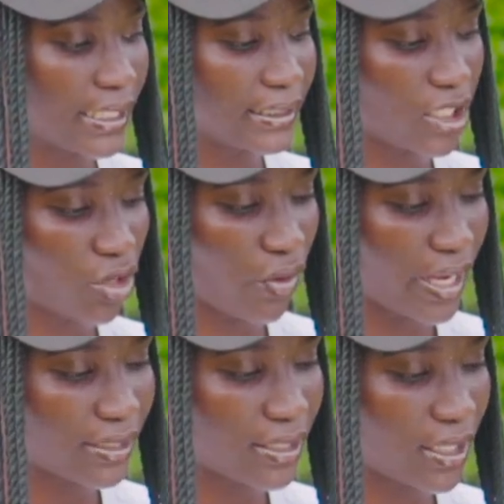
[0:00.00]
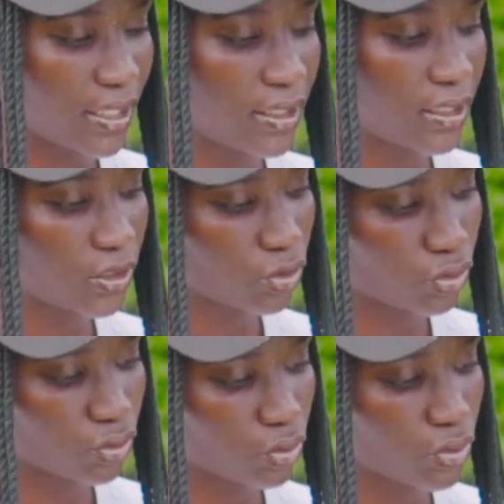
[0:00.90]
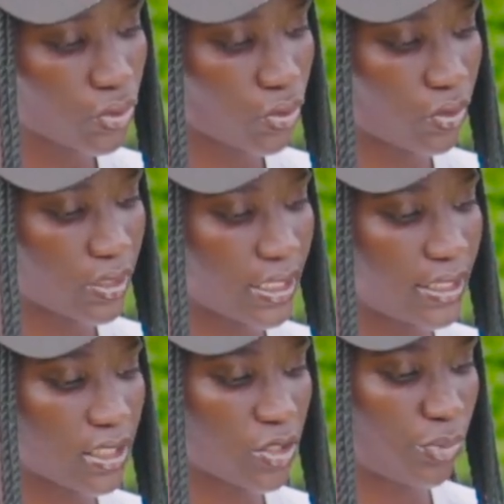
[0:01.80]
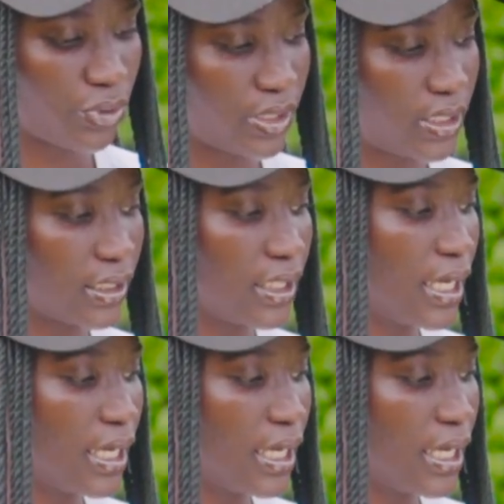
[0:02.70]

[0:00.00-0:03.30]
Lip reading: The creator true source is a spirit,